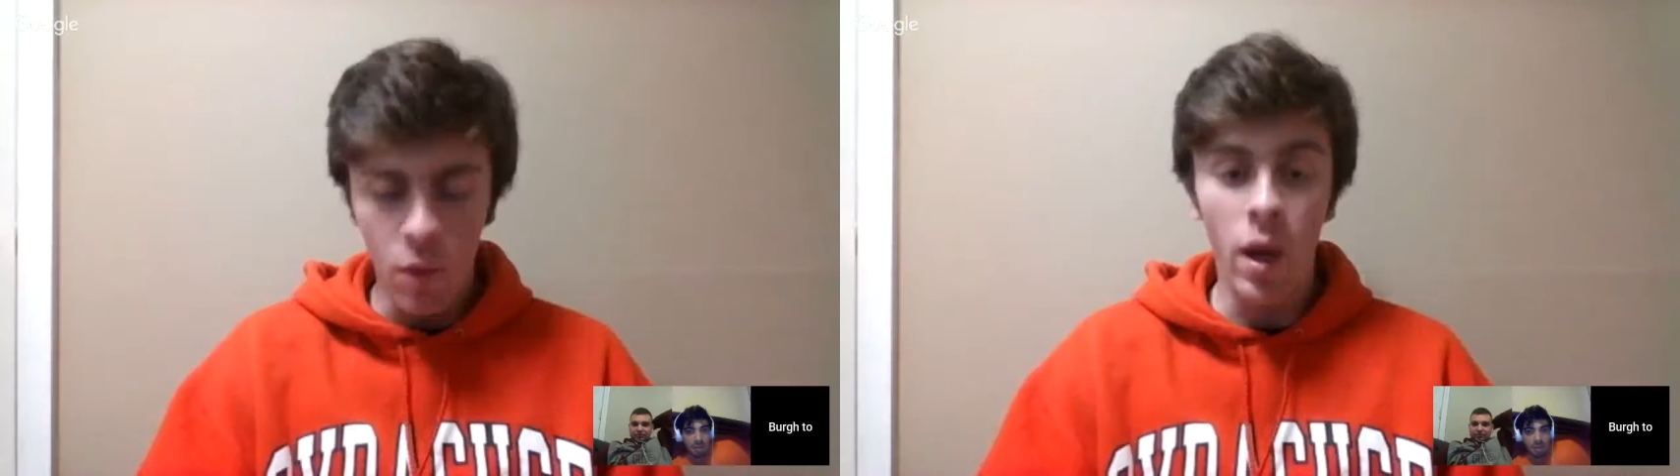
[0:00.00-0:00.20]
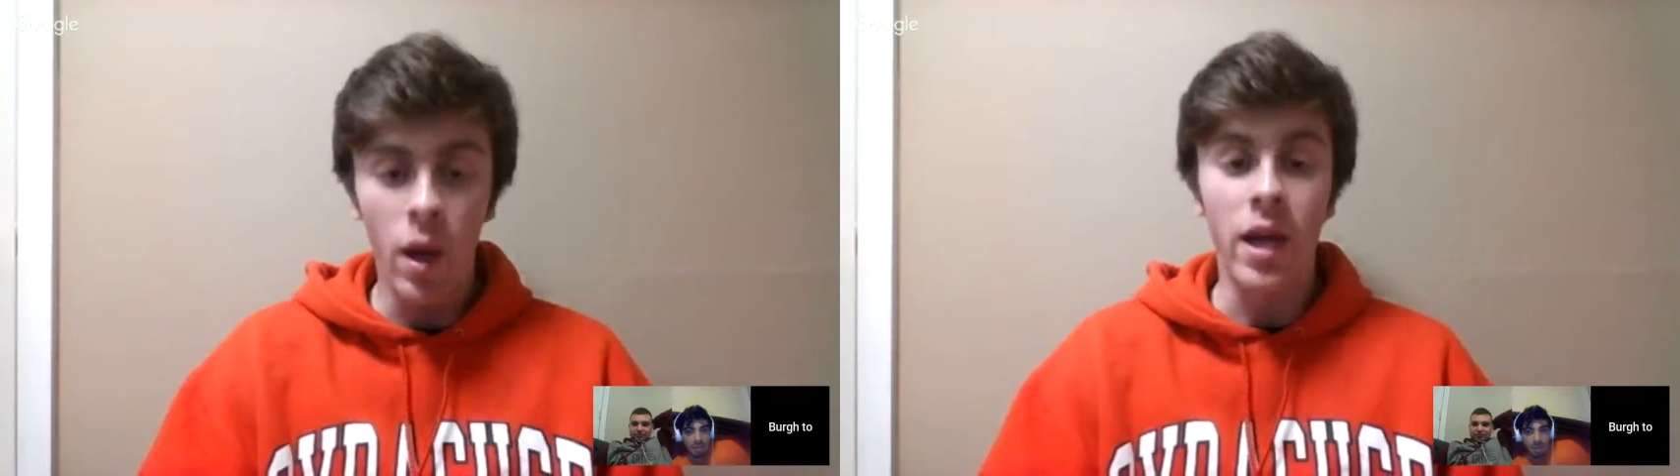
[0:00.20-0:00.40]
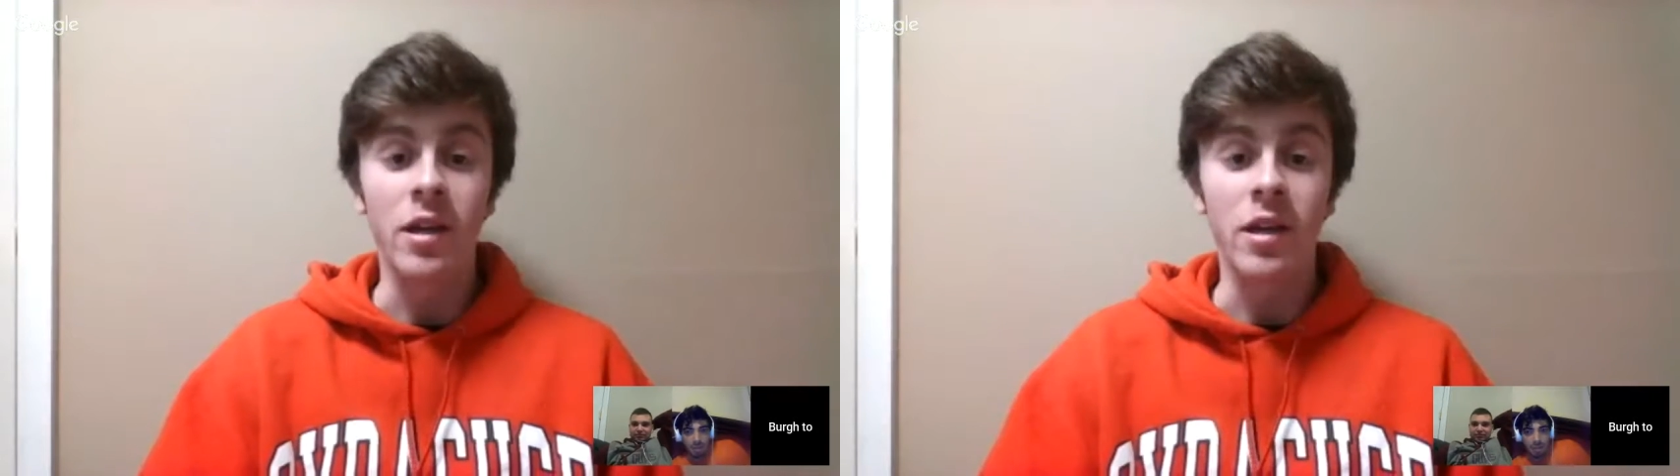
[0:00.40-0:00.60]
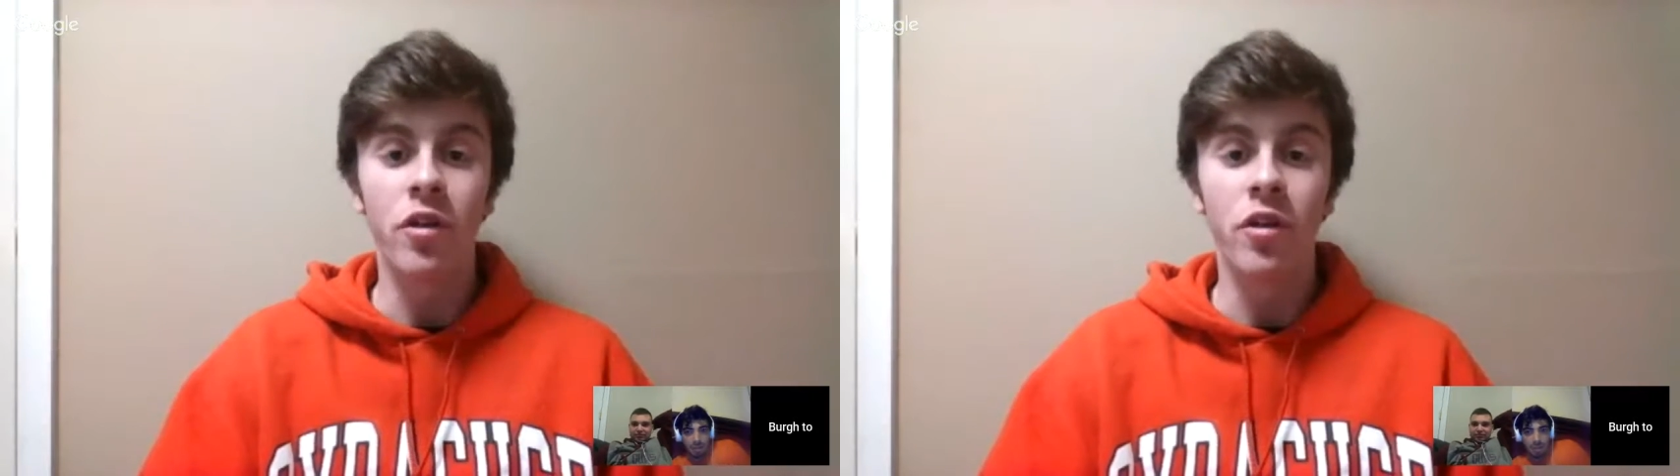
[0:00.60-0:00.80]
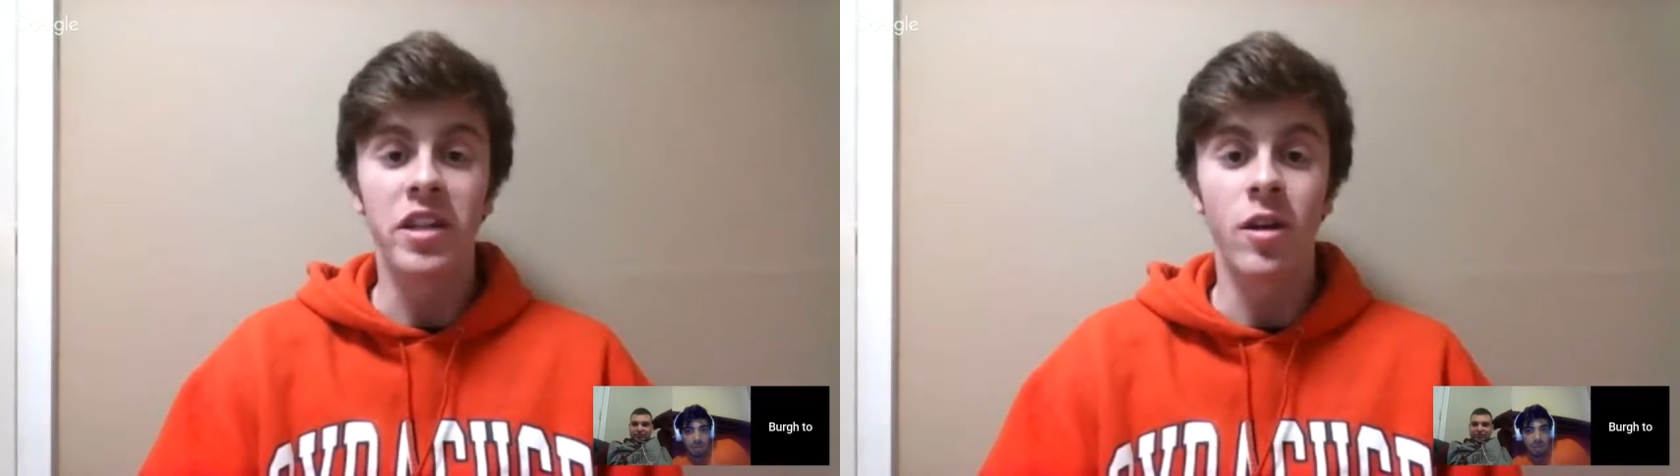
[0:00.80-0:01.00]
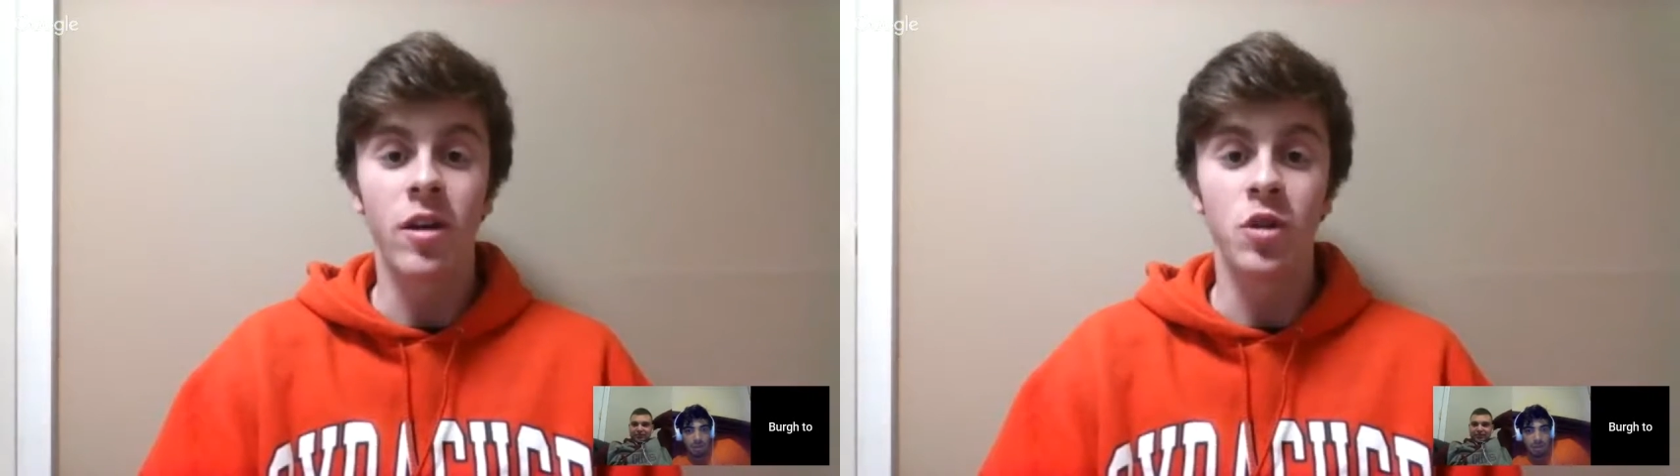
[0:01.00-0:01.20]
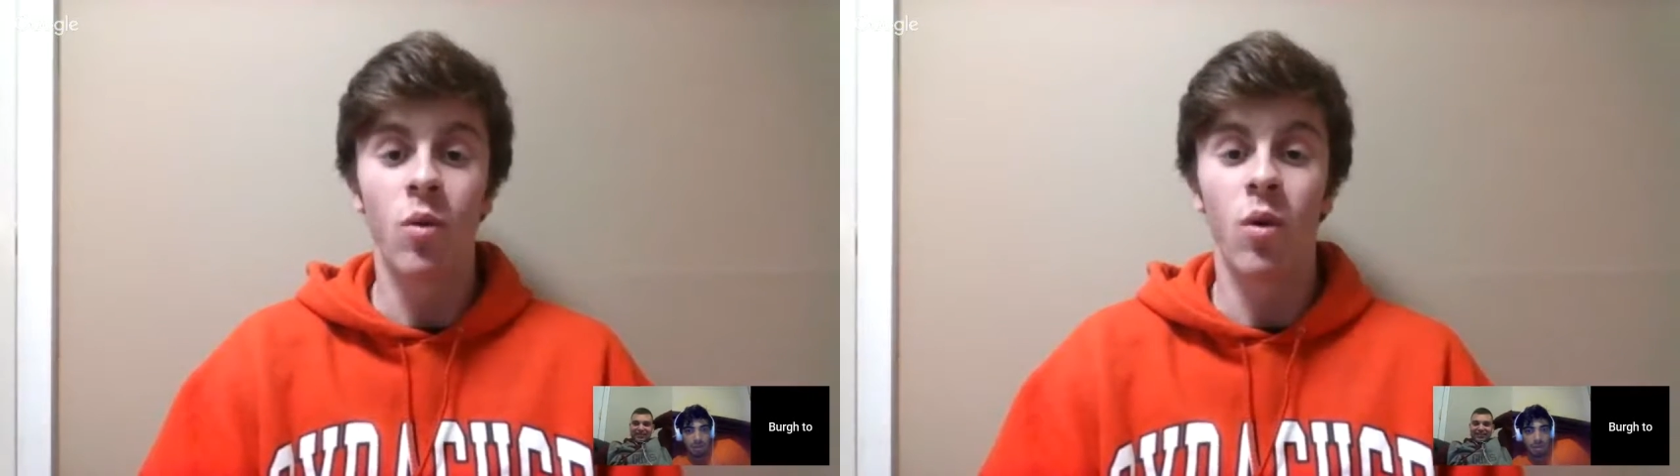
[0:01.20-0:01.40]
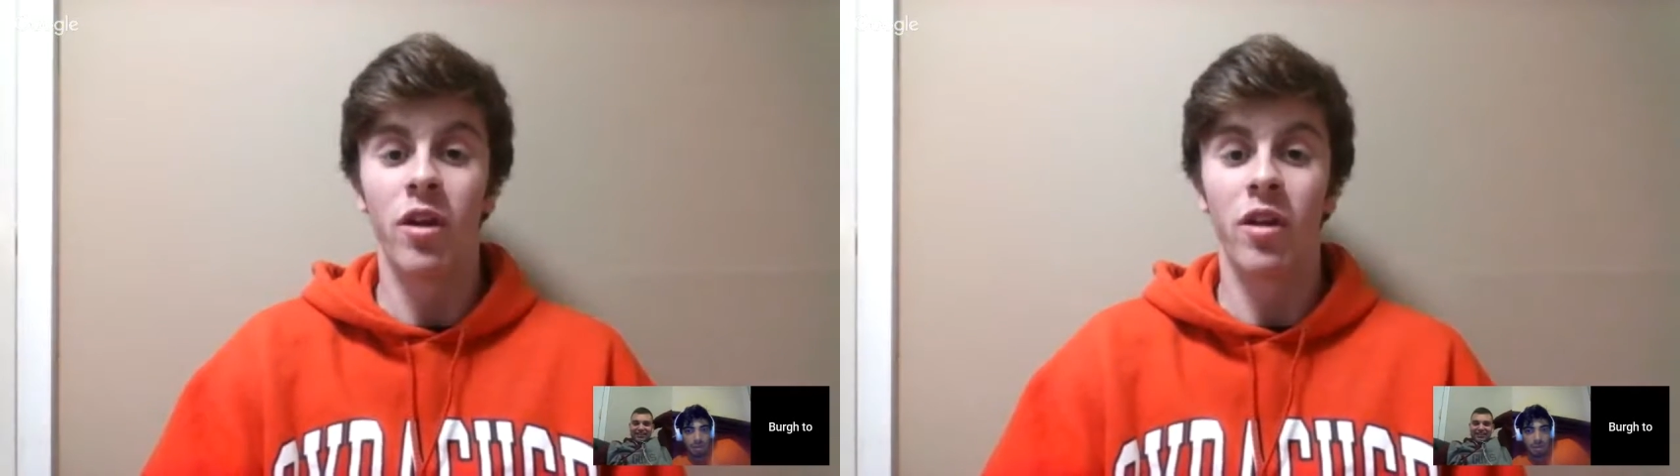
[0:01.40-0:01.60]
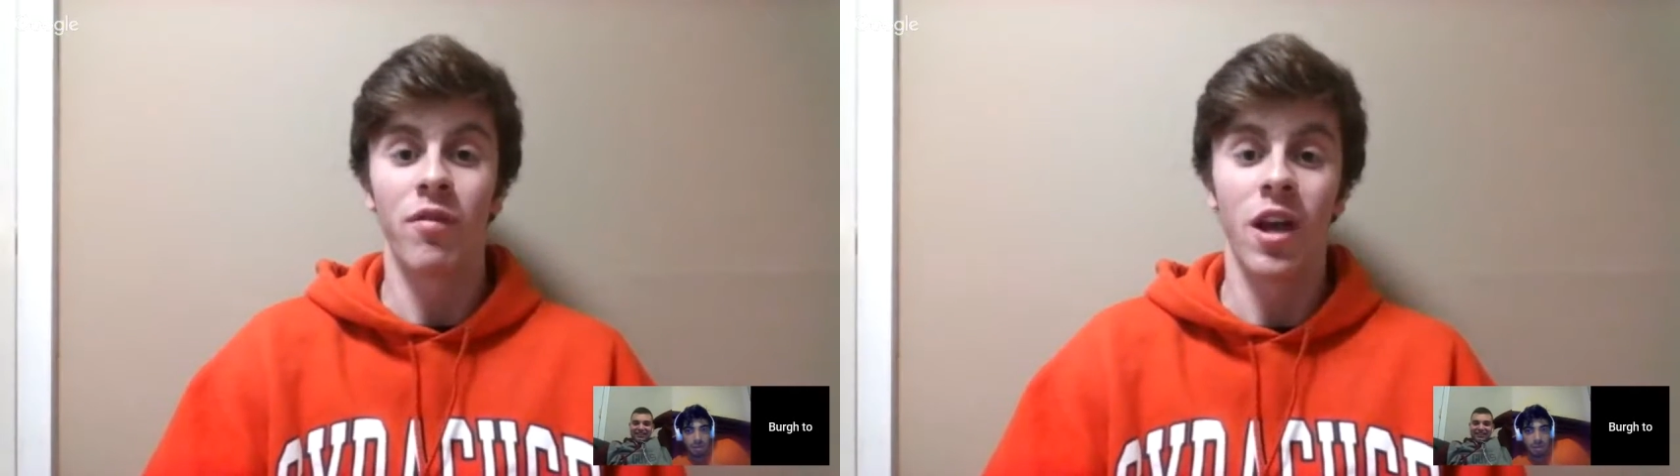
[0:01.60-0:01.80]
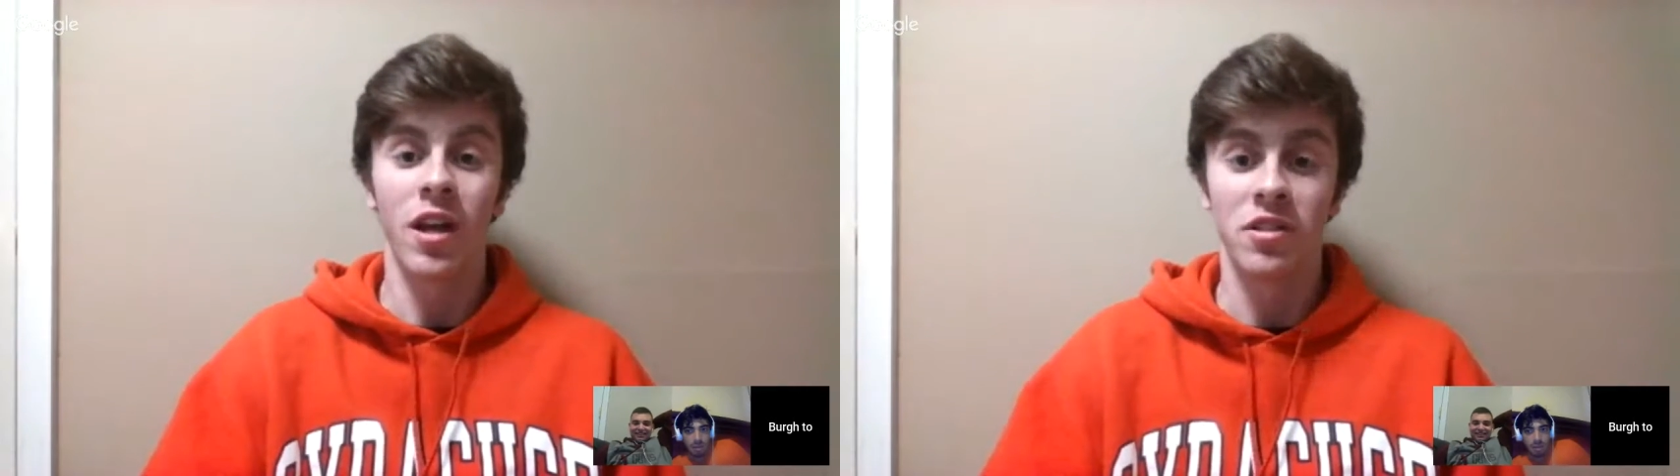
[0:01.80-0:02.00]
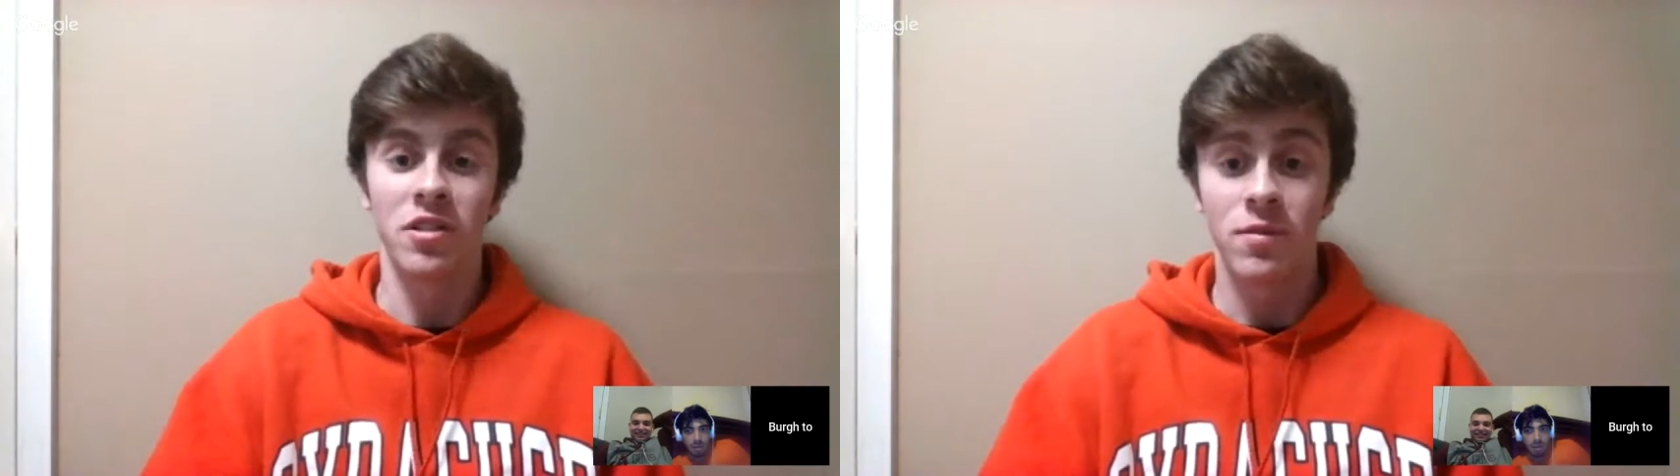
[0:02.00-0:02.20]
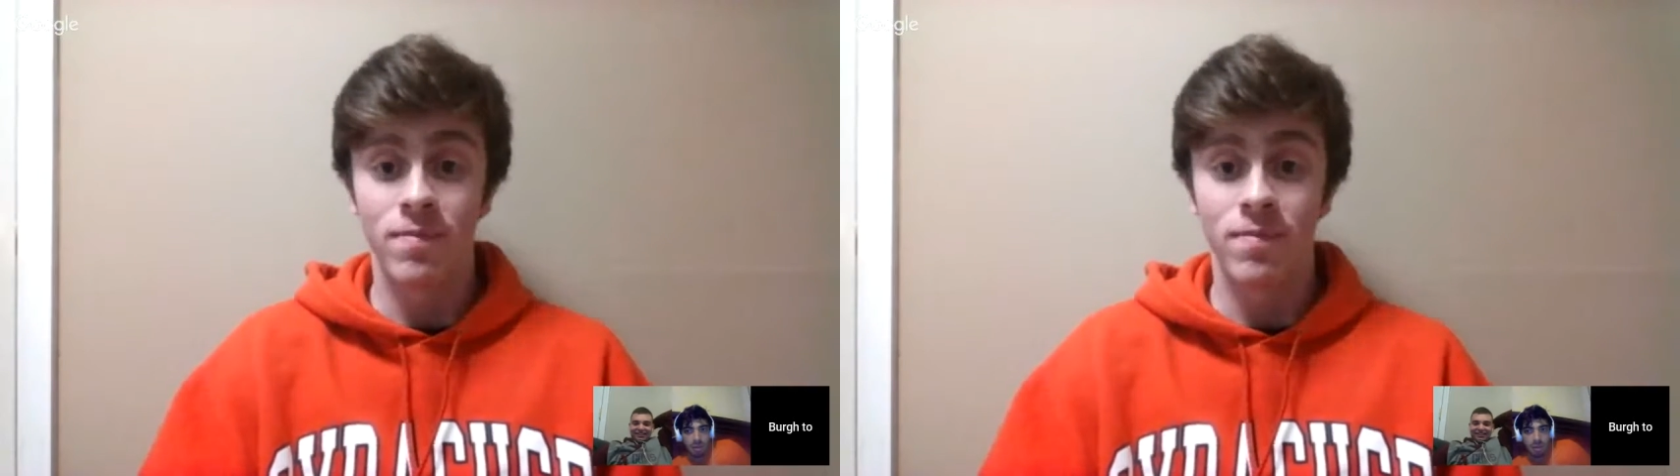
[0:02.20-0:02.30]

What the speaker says: way, Golden Knights up 2-1 on the Flyers.